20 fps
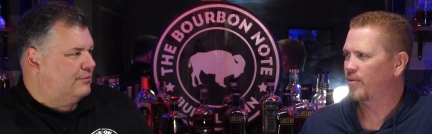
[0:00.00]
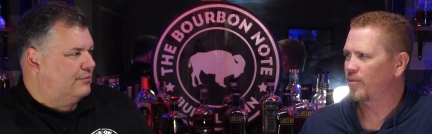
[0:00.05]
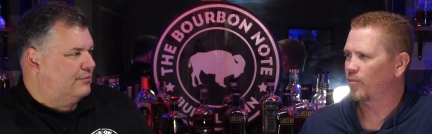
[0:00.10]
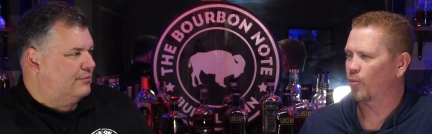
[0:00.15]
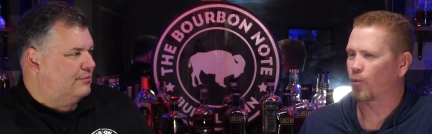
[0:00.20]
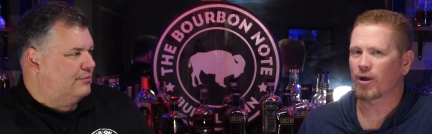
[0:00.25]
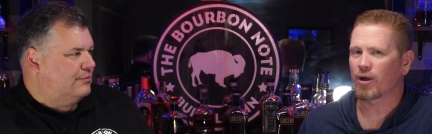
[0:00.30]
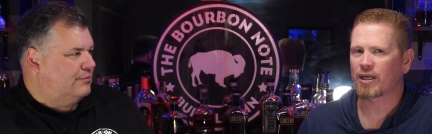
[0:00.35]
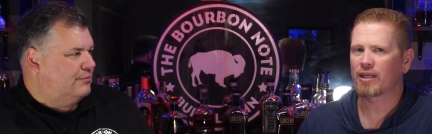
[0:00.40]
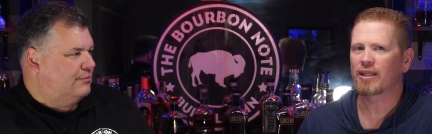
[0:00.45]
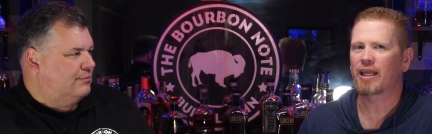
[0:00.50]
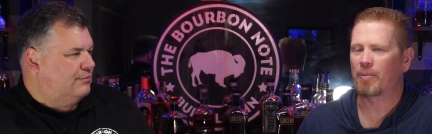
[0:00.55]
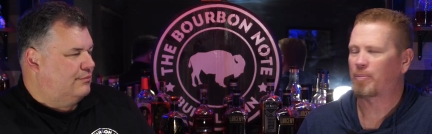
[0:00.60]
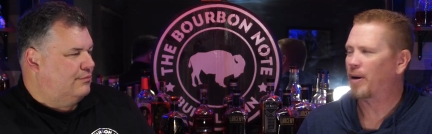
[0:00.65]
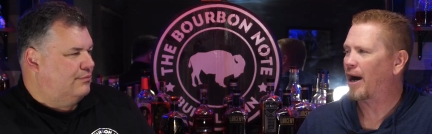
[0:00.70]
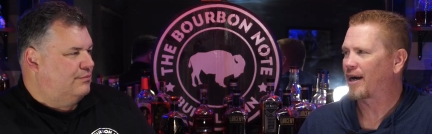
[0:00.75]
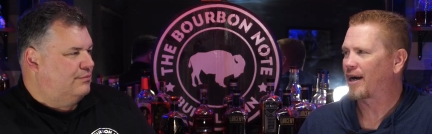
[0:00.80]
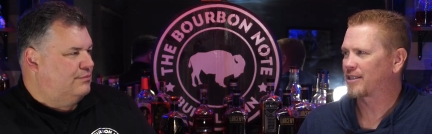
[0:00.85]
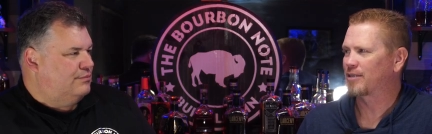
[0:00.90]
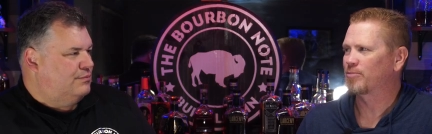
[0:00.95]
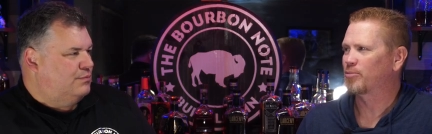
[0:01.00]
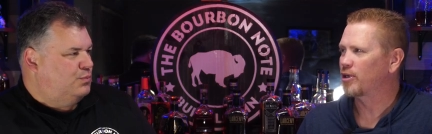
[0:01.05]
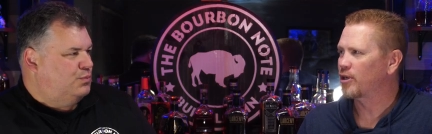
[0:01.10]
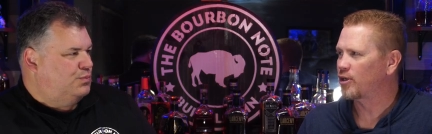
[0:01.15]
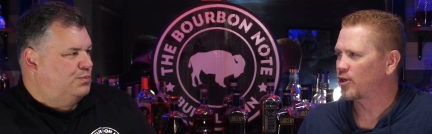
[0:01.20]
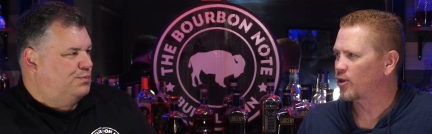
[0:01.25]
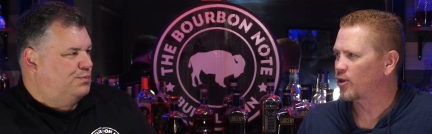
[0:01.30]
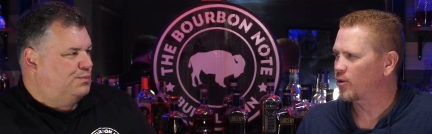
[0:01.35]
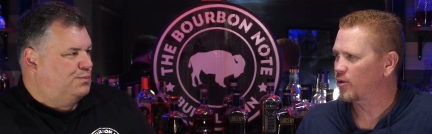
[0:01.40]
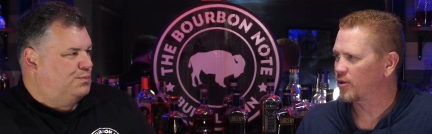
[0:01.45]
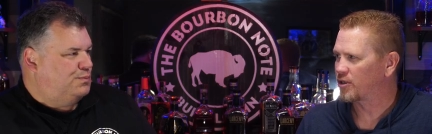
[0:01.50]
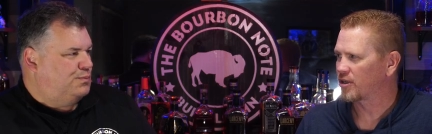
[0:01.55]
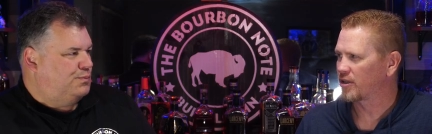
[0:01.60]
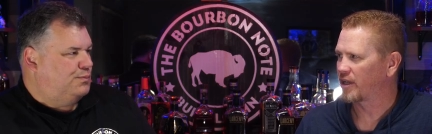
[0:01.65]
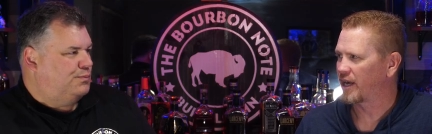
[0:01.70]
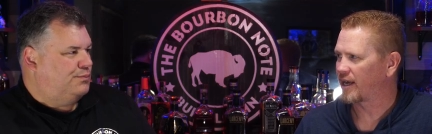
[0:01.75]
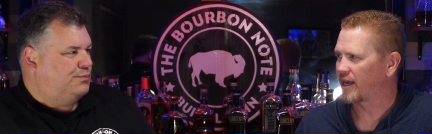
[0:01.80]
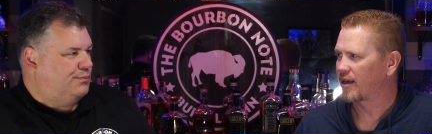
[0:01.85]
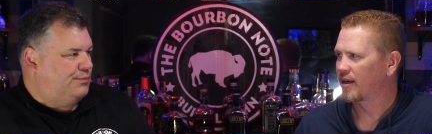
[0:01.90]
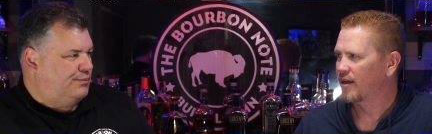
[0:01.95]
Speaker 1: what can they possibly do to
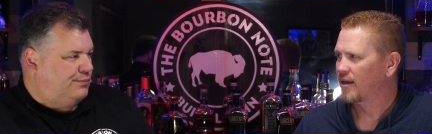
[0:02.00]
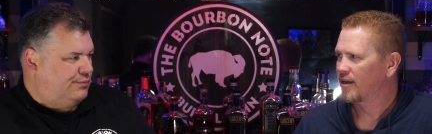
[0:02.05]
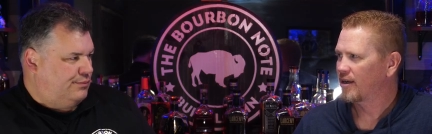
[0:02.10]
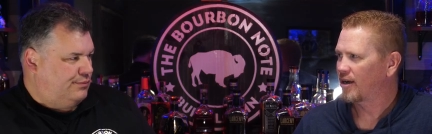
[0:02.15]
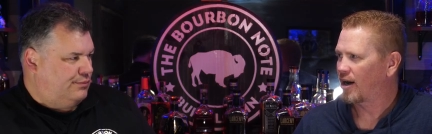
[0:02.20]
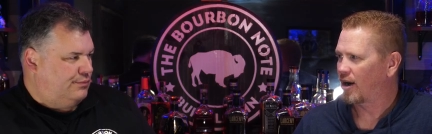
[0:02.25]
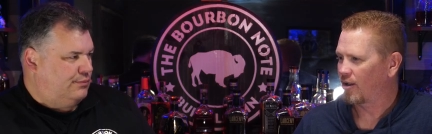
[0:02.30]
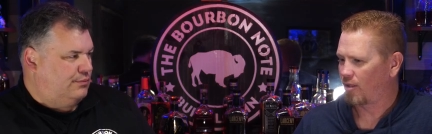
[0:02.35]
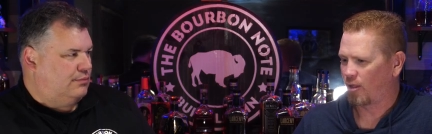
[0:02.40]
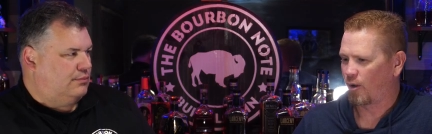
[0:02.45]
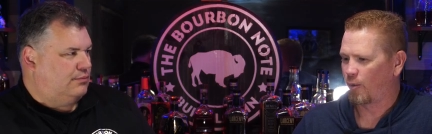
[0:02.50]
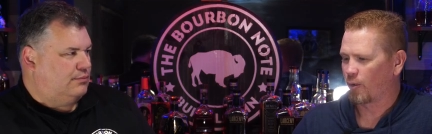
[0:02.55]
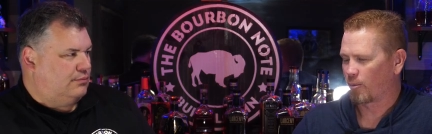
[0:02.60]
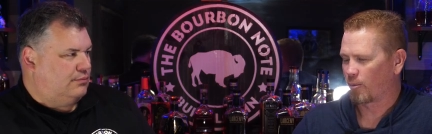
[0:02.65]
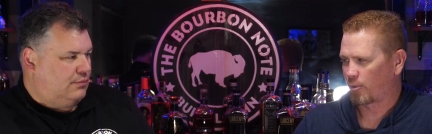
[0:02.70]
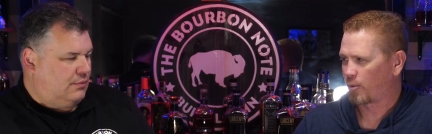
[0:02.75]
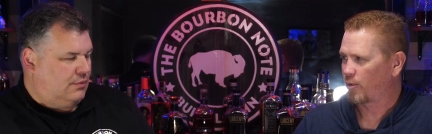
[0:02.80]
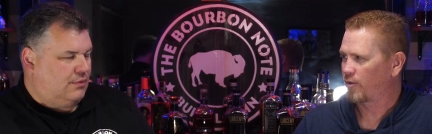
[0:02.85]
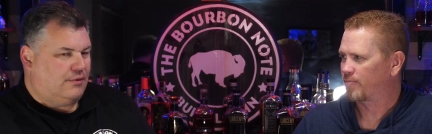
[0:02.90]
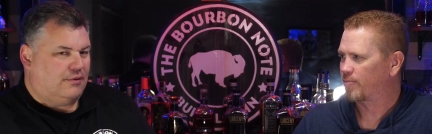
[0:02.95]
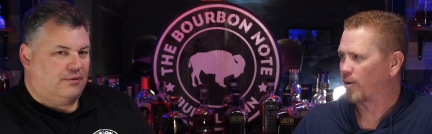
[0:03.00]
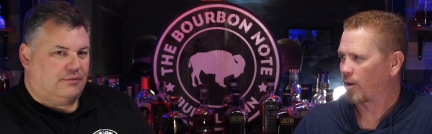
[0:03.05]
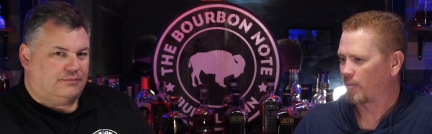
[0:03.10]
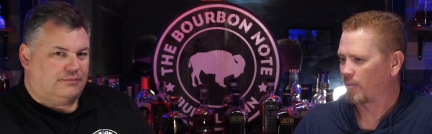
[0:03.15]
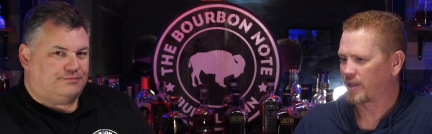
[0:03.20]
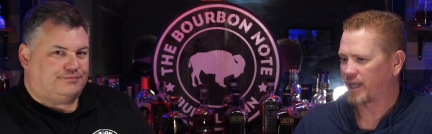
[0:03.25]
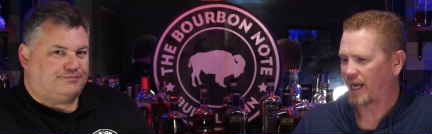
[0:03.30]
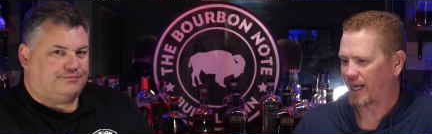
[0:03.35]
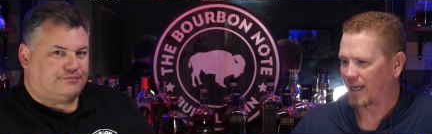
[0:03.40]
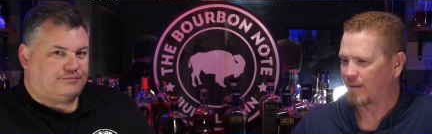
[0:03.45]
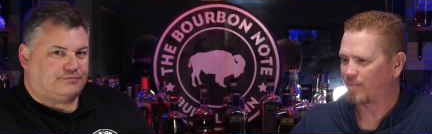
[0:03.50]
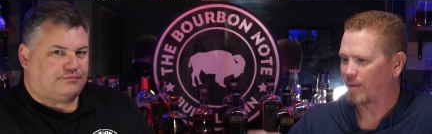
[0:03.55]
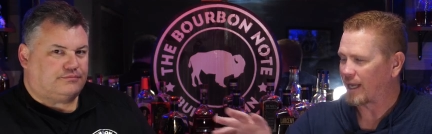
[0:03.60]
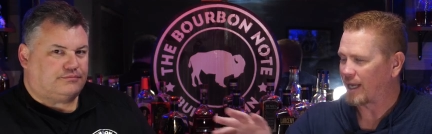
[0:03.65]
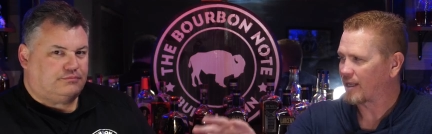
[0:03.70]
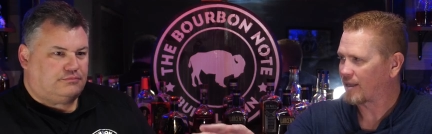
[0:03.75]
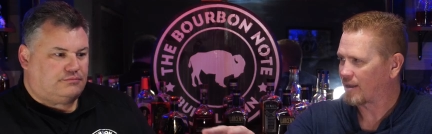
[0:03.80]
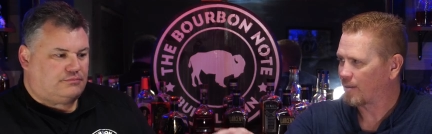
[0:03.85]
like a lower proof bourbon that can make